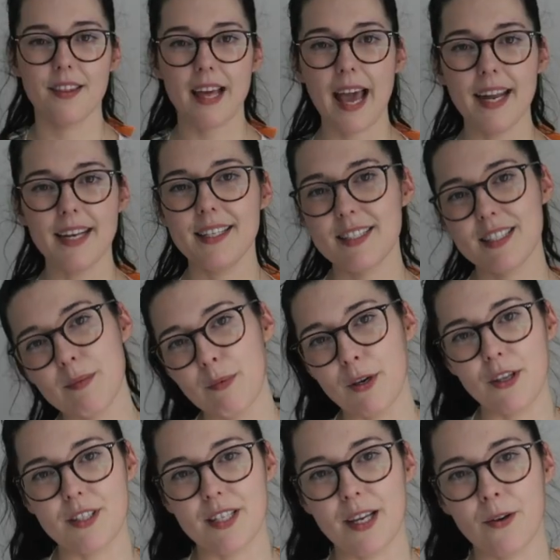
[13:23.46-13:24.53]
that is the
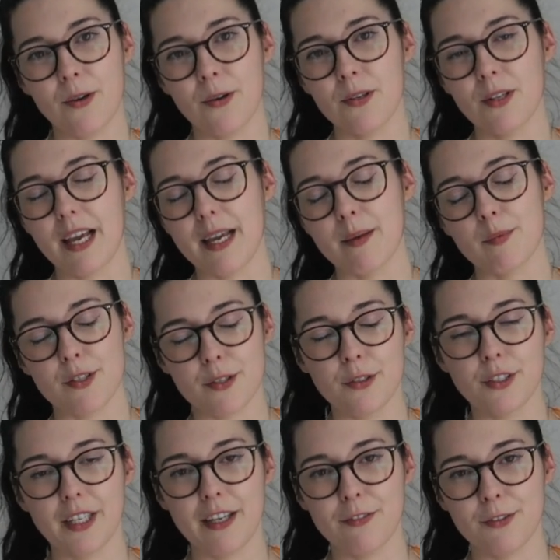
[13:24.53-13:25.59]
birthday haul. I am so
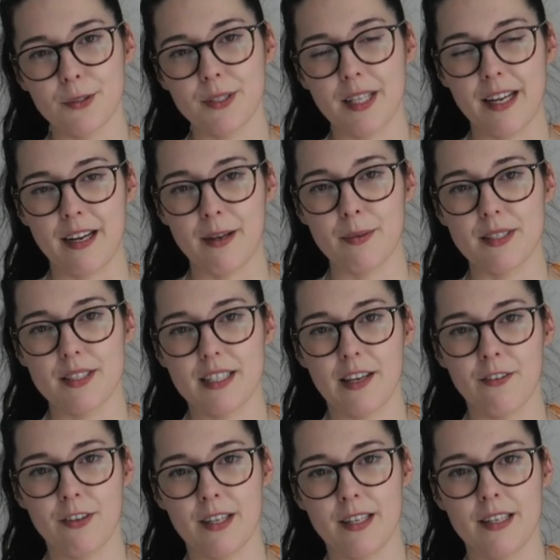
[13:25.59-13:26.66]
grateful that I was
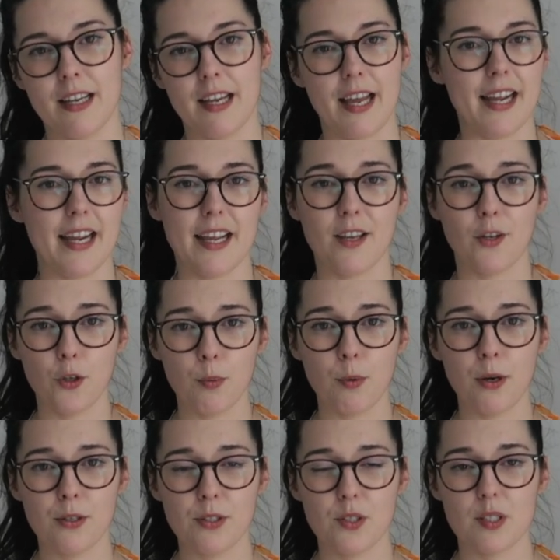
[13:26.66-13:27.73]
given a
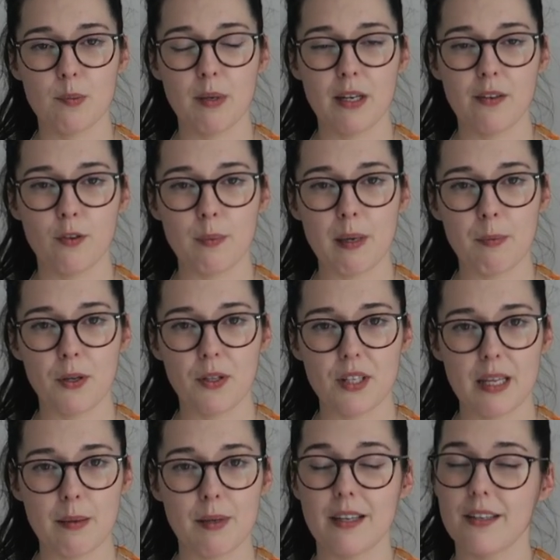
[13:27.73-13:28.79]
coupon to spend for my
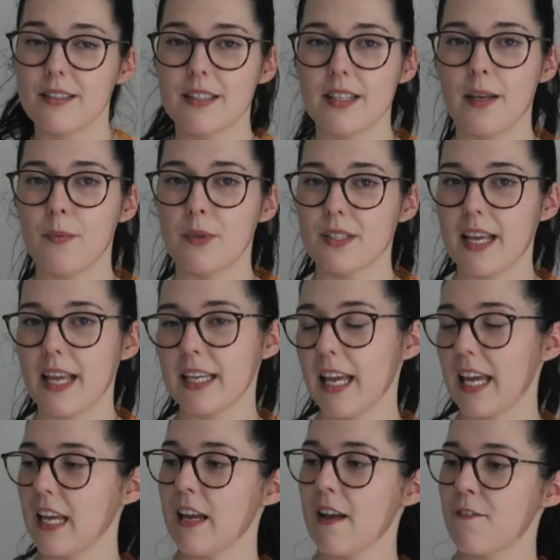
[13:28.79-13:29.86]
birthday because it was like
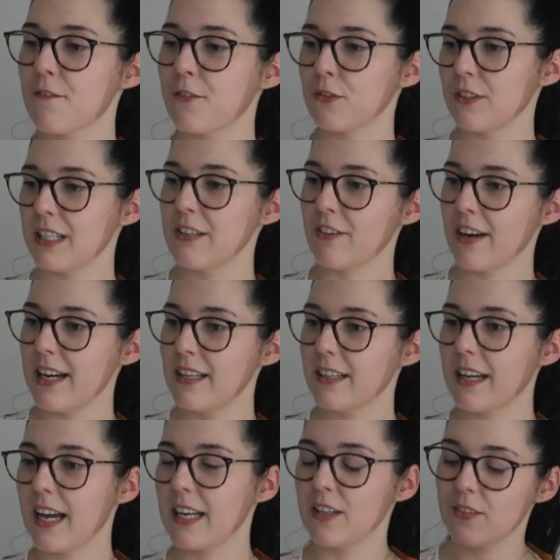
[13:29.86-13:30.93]
a free reign
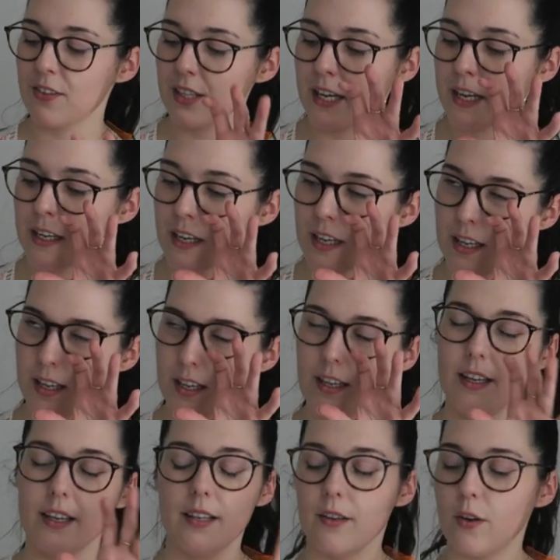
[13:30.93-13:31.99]
kind of thing.
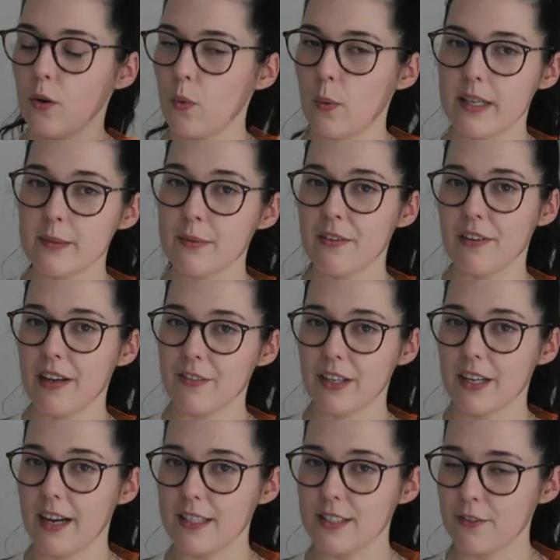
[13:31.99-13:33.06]
Always my
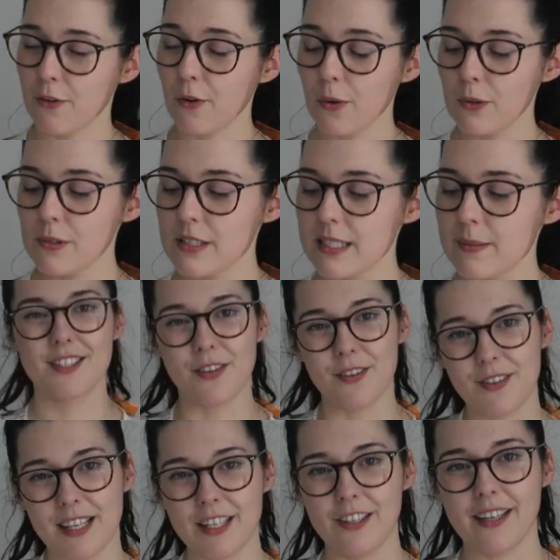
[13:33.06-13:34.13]
favorite kinds of hauls.
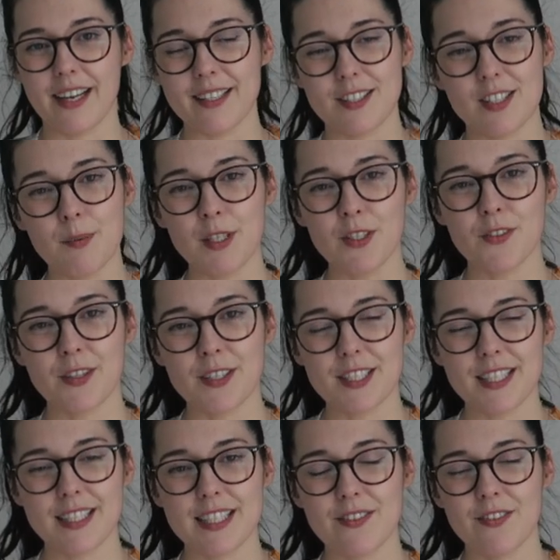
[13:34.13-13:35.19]
So thank you guys so much for
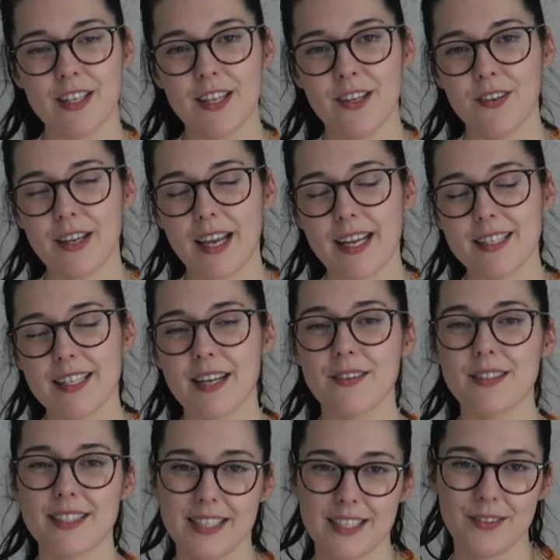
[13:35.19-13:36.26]
watching this video and I
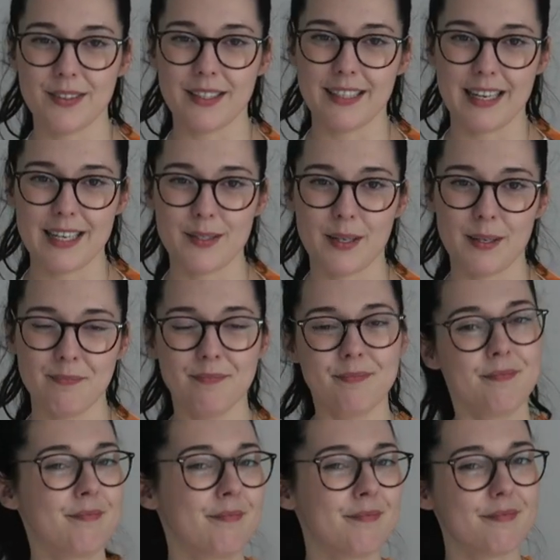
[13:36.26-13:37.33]
will see you in the next one.
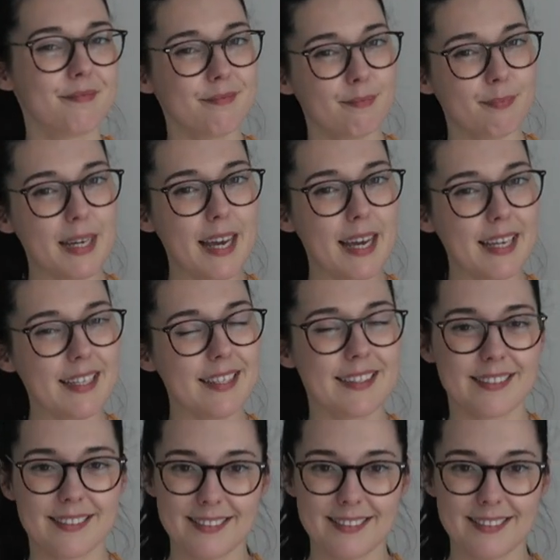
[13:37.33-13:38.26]
Bye.